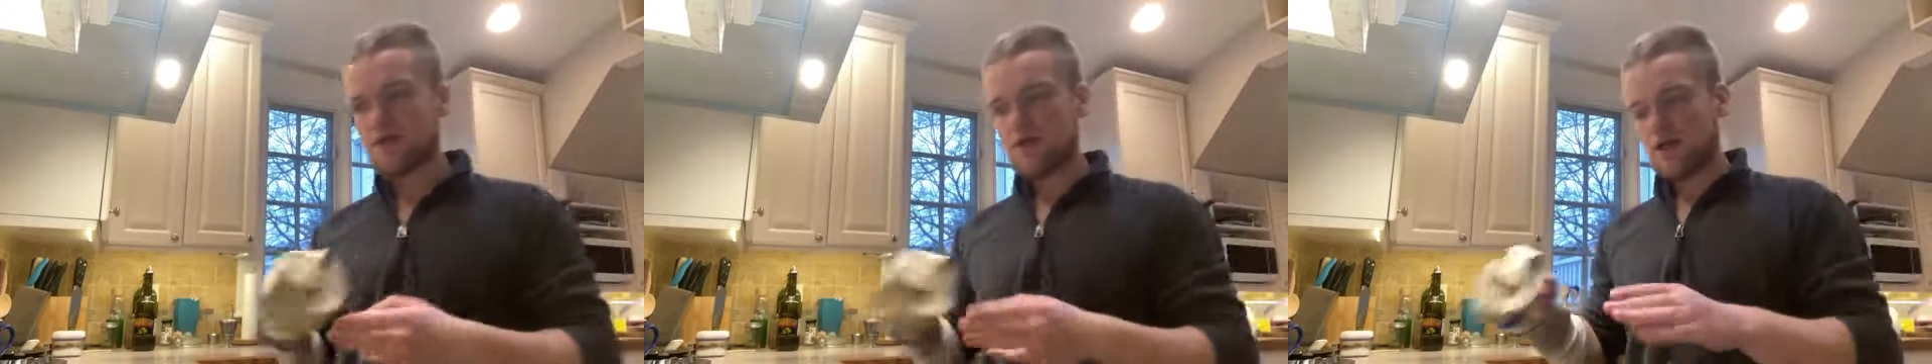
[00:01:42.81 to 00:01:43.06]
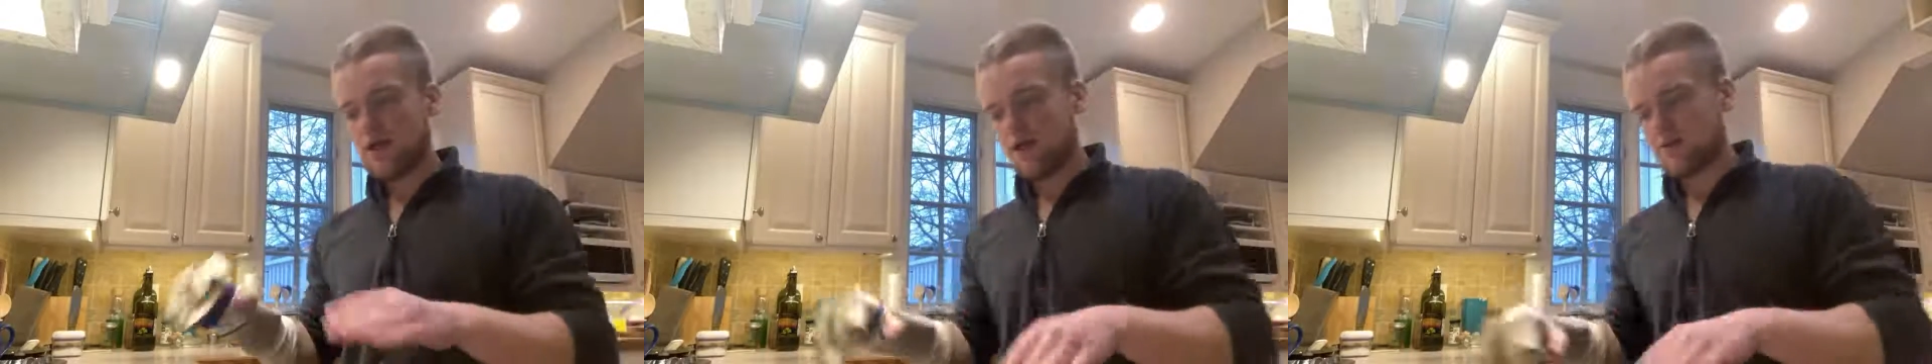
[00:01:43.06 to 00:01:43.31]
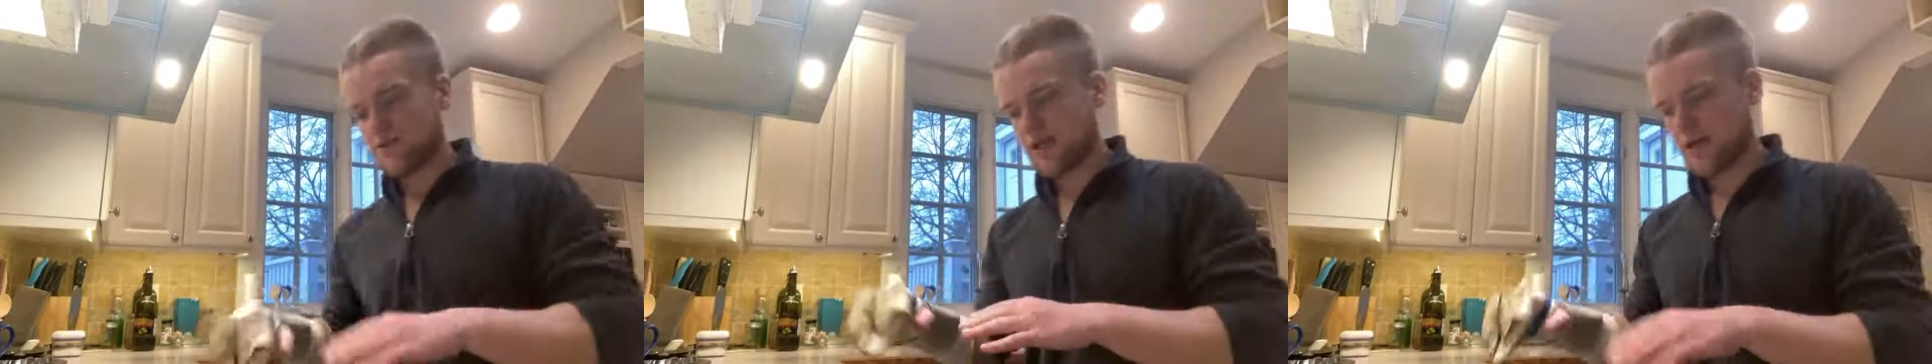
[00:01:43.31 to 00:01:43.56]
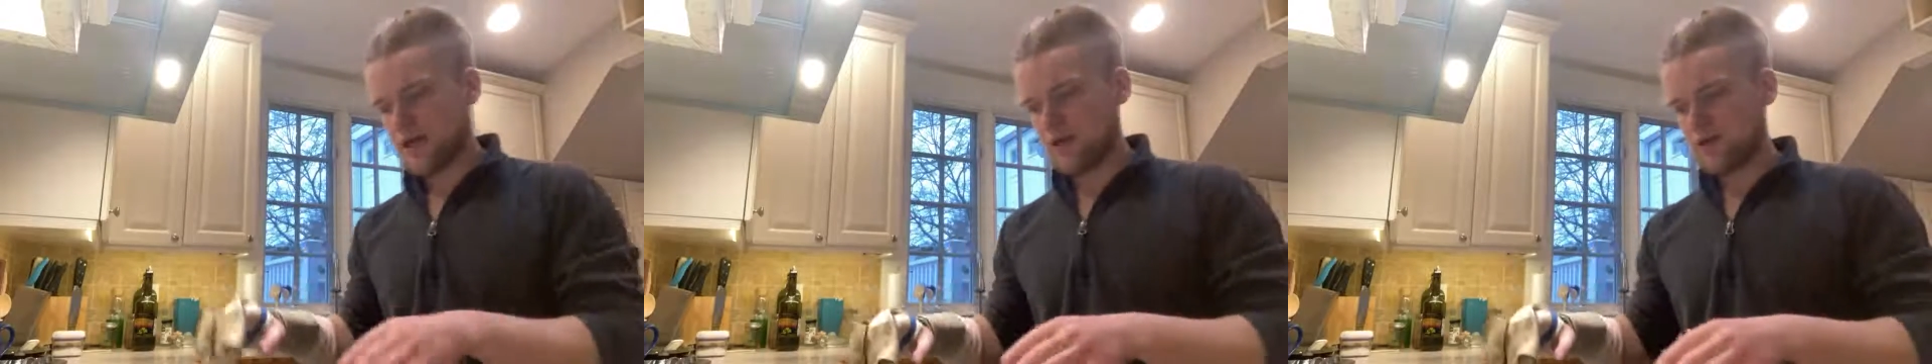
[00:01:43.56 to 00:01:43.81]
It's
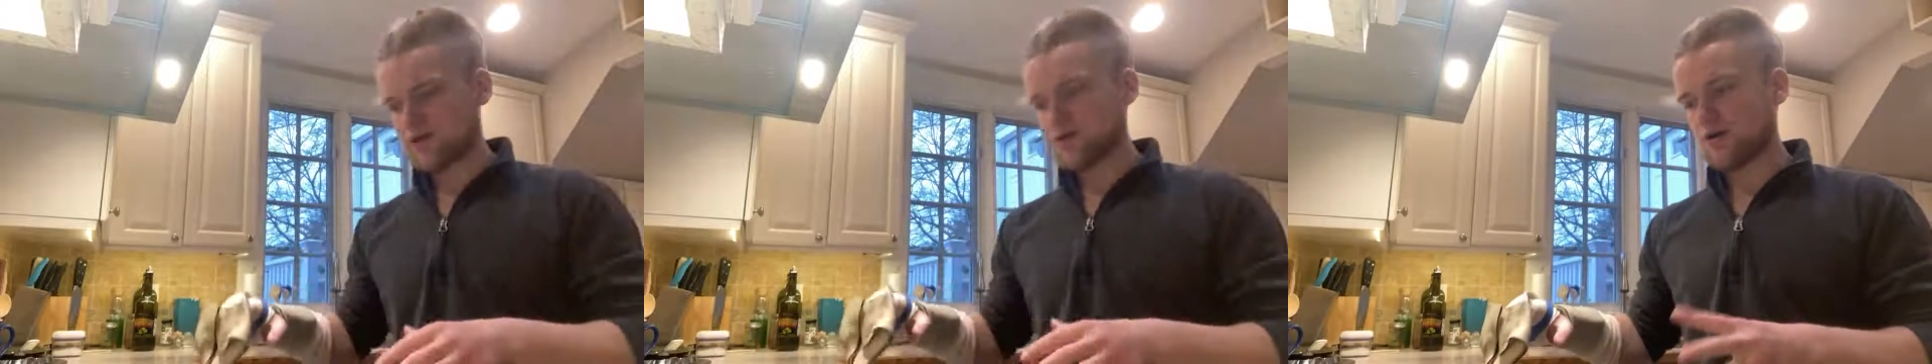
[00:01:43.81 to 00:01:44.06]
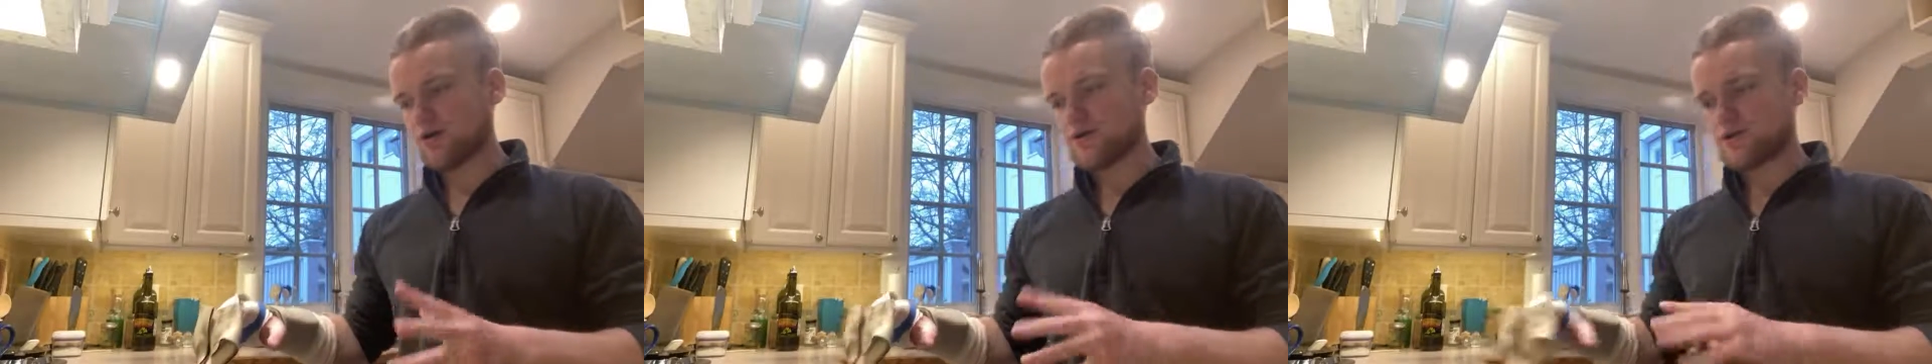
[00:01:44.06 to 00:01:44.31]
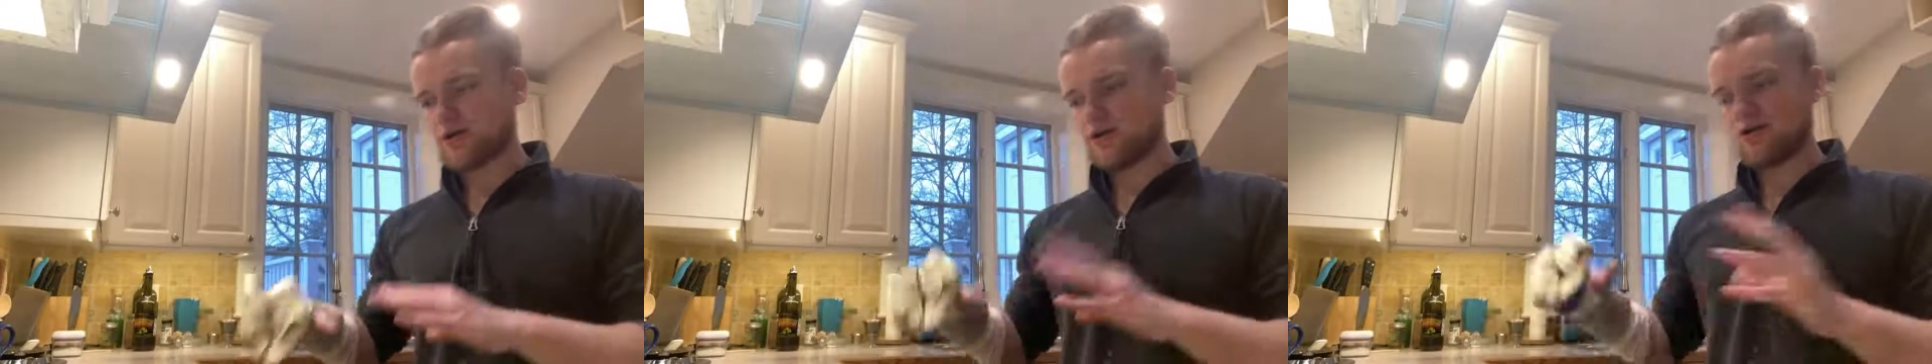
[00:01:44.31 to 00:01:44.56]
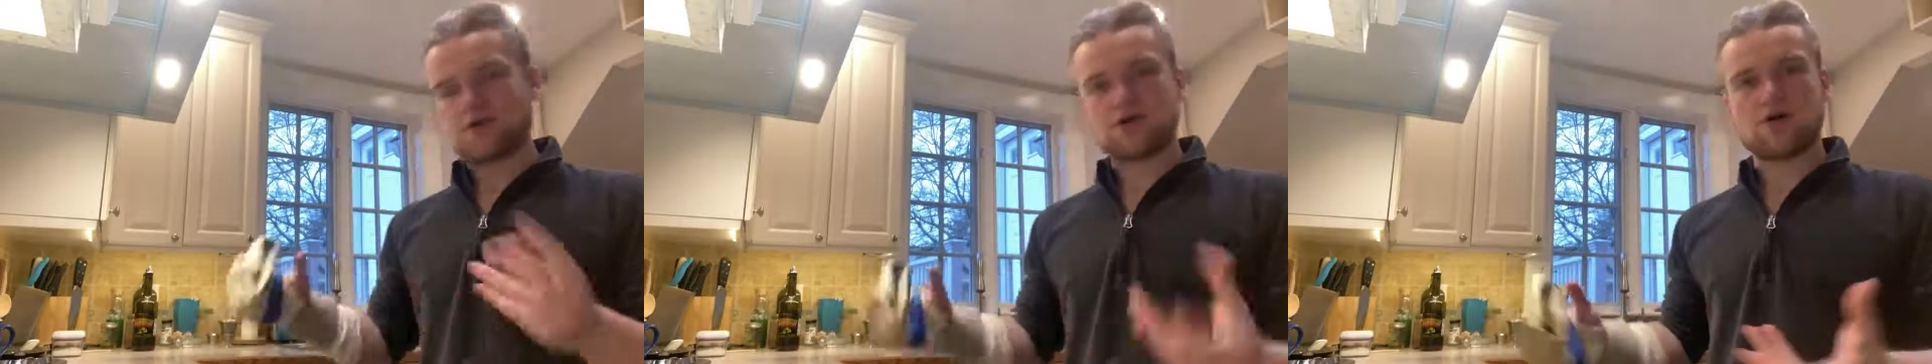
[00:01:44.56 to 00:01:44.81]
kind of how I start so that all
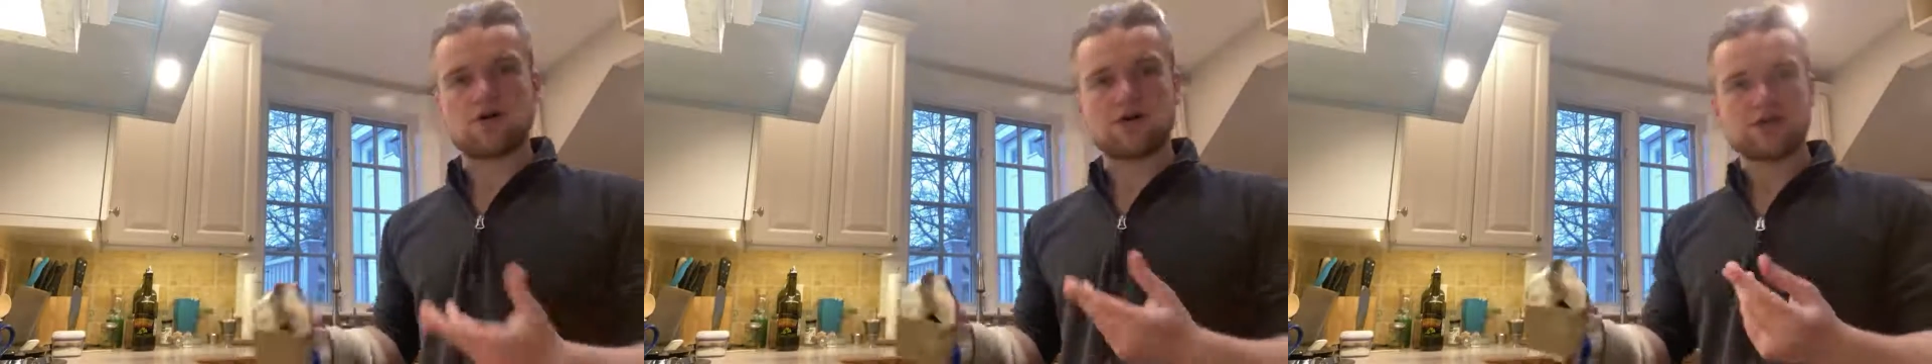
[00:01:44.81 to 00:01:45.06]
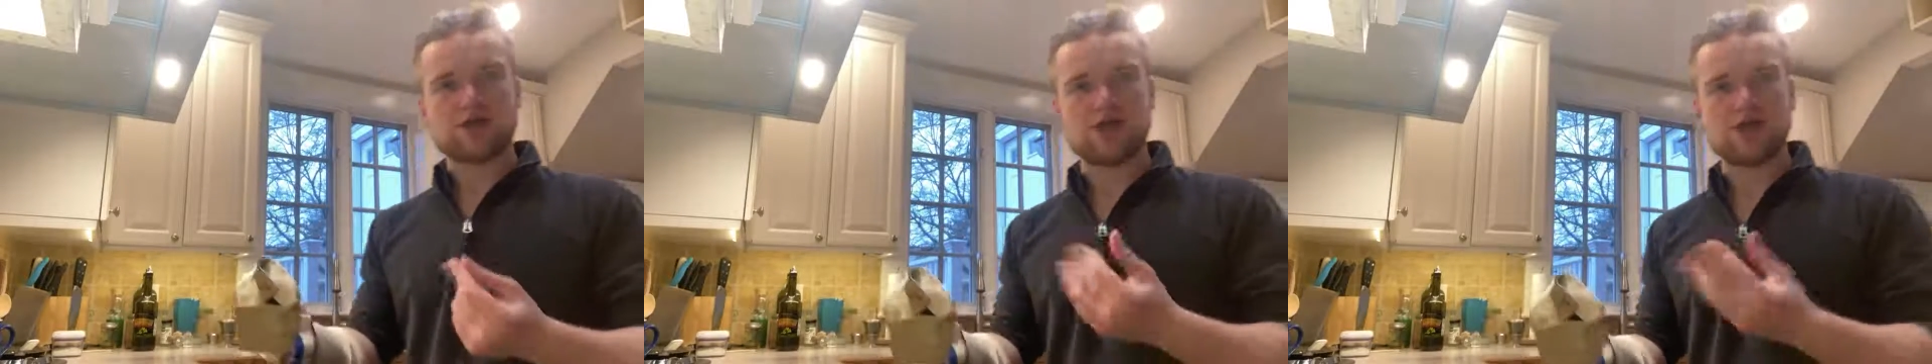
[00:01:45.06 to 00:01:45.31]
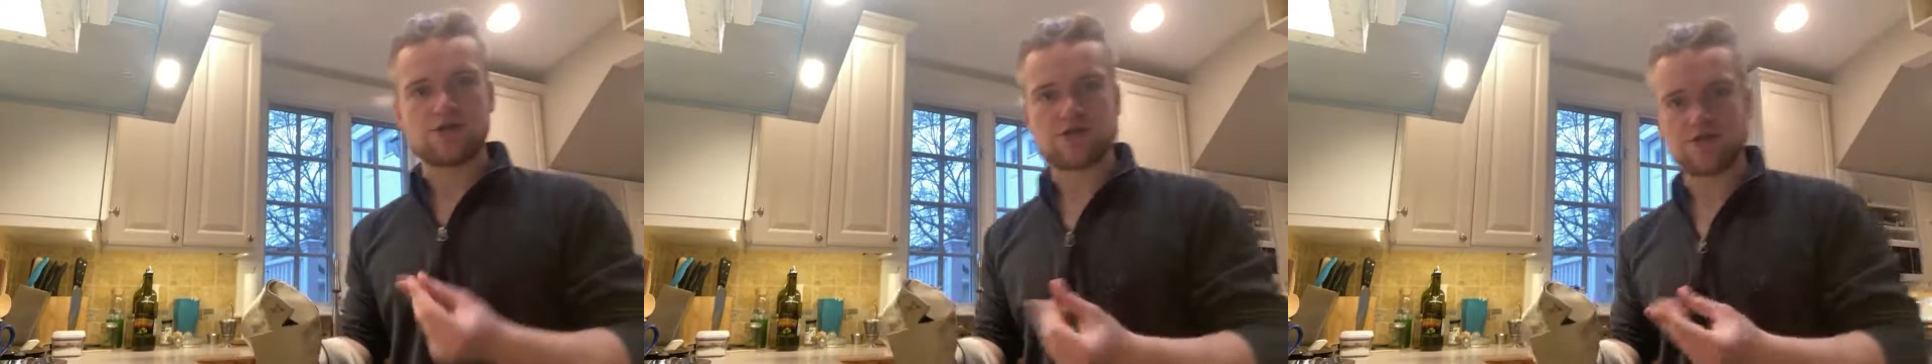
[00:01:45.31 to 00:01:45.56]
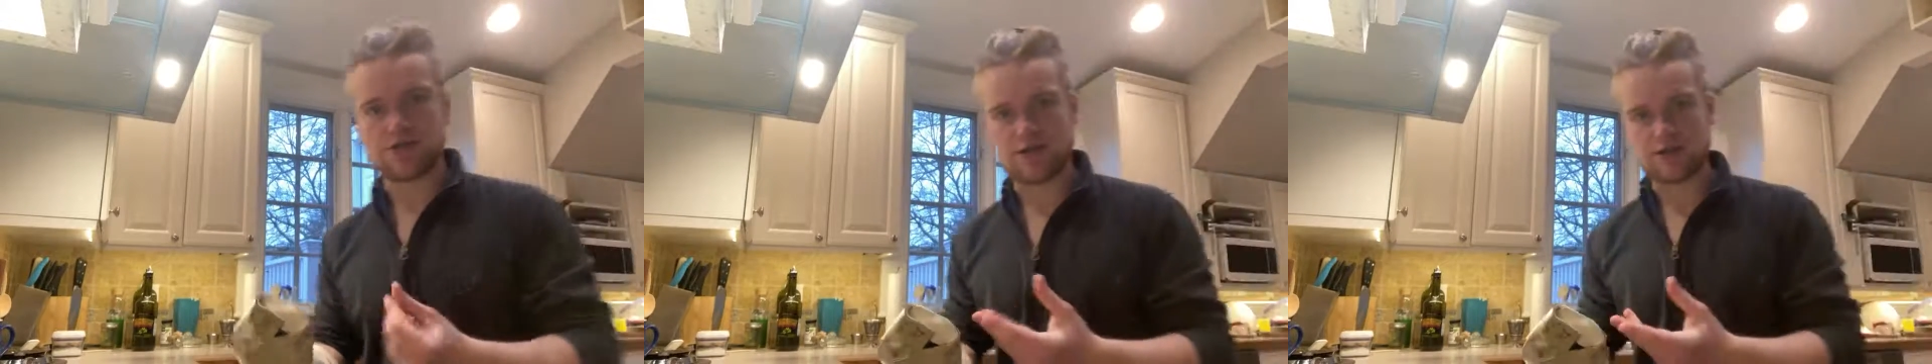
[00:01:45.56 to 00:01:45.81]
the garlic changes
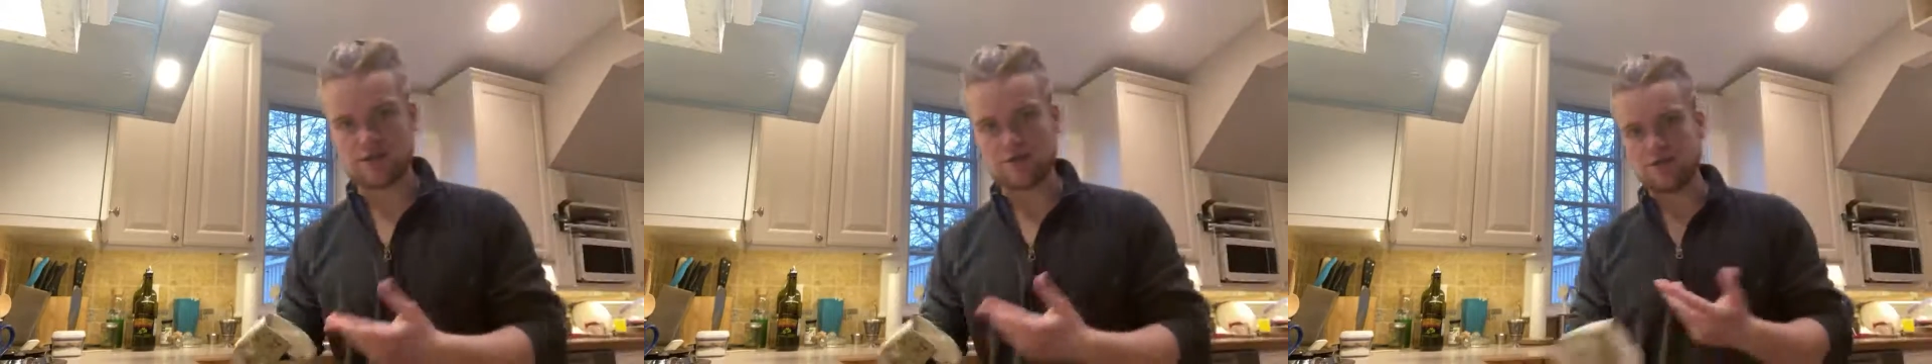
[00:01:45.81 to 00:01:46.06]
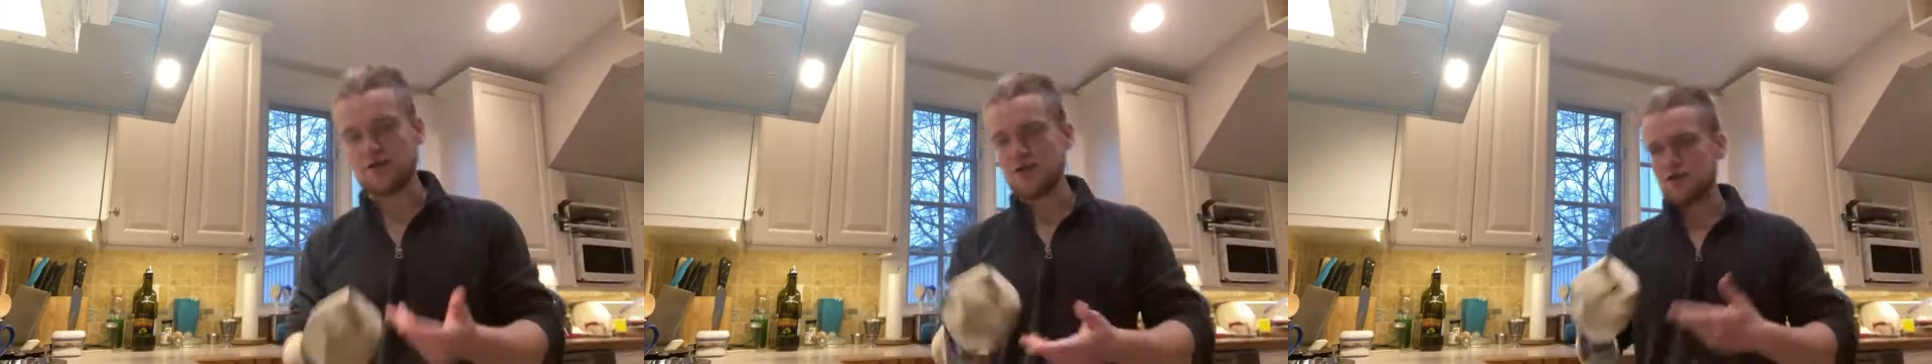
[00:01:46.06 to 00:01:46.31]
and gets a little